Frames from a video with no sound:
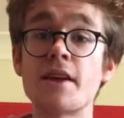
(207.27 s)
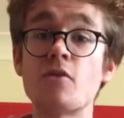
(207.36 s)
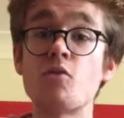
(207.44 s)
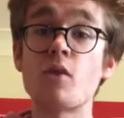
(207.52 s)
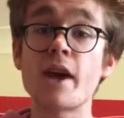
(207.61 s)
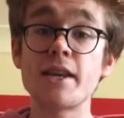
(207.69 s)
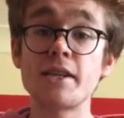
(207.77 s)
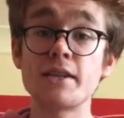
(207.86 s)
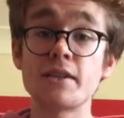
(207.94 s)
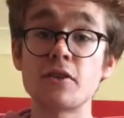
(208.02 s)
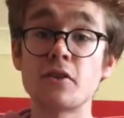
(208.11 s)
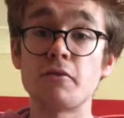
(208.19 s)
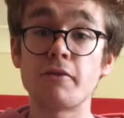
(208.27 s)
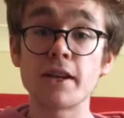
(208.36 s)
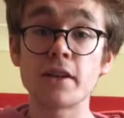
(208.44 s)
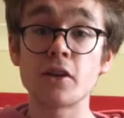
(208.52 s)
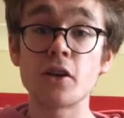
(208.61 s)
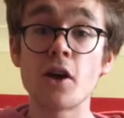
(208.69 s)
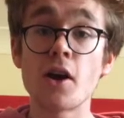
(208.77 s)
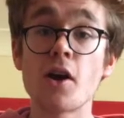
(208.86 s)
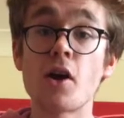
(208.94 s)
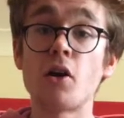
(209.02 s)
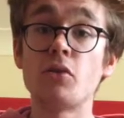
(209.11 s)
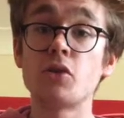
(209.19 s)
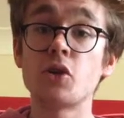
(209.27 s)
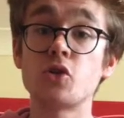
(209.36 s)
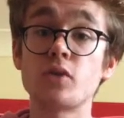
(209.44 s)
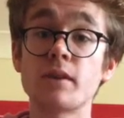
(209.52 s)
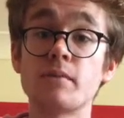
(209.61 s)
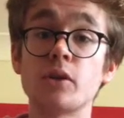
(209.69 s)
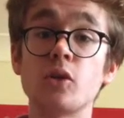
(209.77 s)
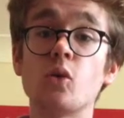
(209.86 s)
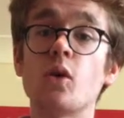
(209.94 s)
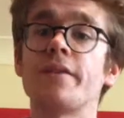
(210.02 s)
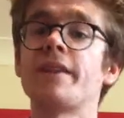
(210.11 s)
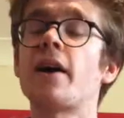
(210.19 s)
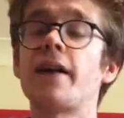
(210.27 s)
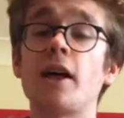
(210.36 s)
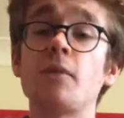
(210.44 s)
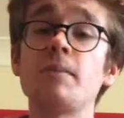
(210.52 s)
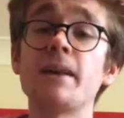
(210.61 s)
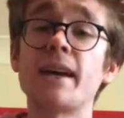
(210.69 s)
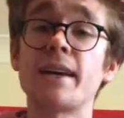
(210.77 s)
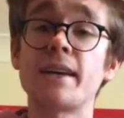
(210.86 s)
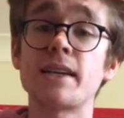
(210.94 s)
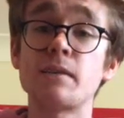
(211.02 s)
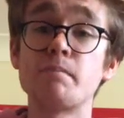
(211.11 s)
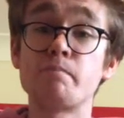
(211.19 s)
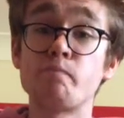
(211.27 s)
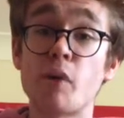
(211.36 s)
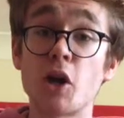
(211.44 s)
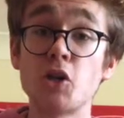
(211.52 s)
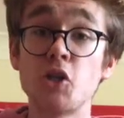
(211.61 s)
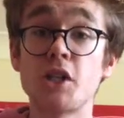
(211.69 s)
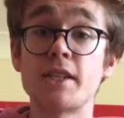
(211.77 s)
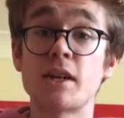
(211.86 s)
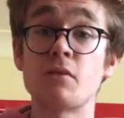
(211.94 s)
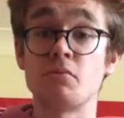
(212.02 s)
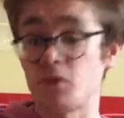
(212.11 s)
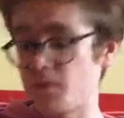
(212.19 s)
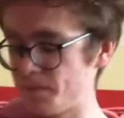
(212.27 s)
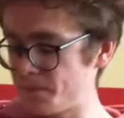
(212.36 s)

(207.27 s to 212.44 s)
then rest your finger on the string below, and that'll help you get a nice punchy sound.